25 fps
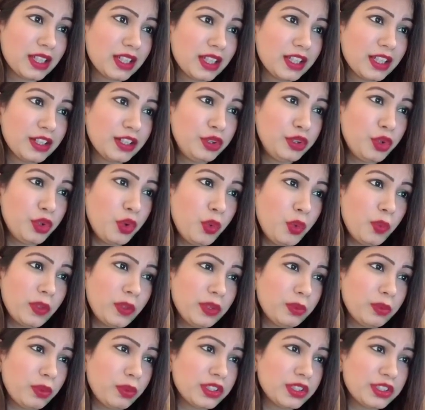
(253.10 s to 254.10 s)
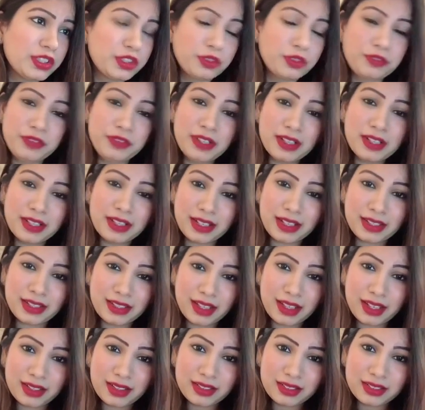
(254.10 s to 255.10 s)
no one wants to feel like
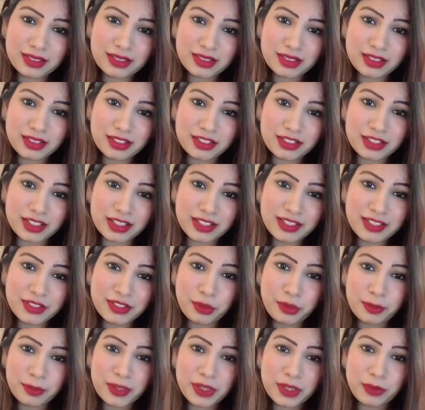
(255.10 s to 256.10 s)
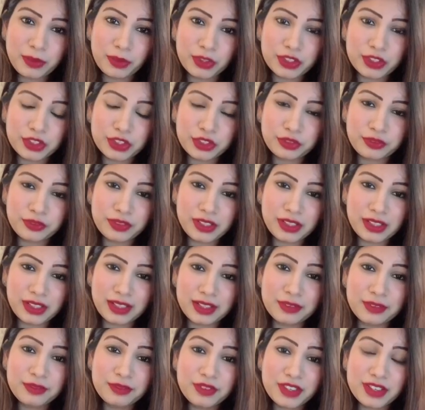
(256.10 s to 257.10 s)
that, right? Nobody wants to feel
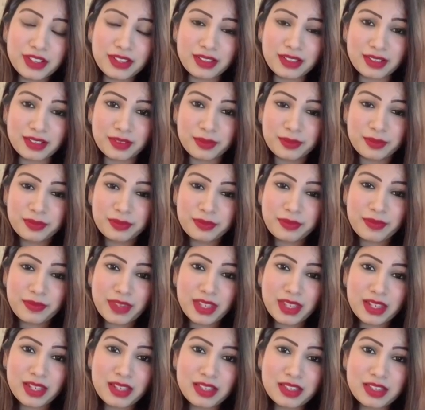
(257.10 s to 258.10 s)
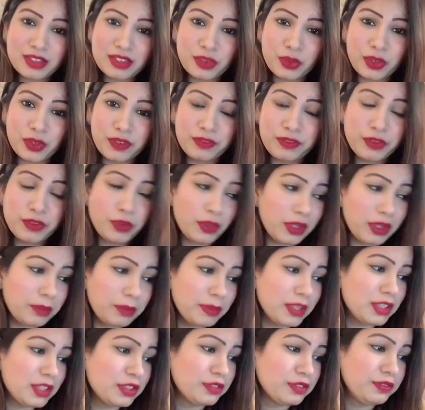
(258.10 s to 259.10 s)
inferior. So if you are
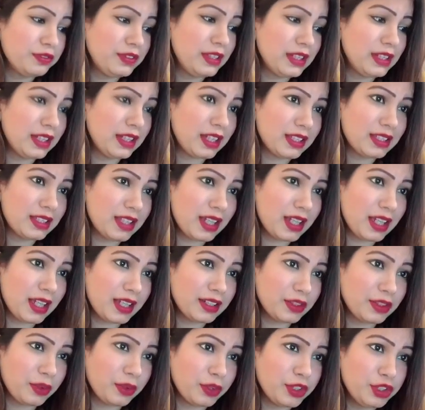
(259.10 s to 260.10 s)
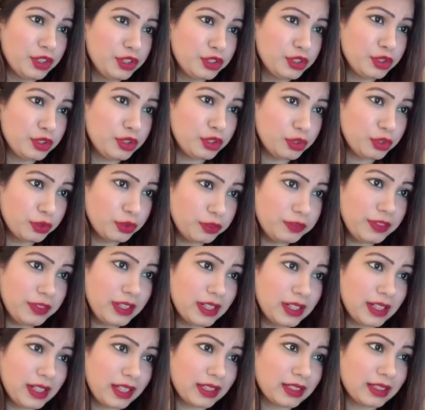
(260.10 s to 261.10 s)
made to feel like that or do you
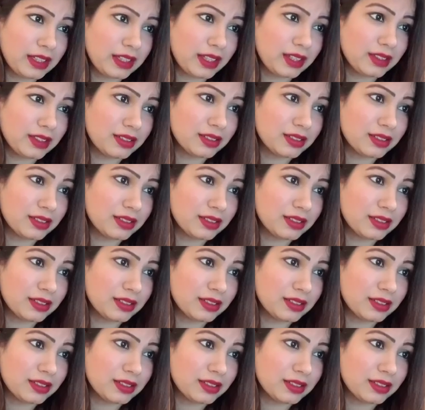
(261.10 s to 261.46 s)
feel like that,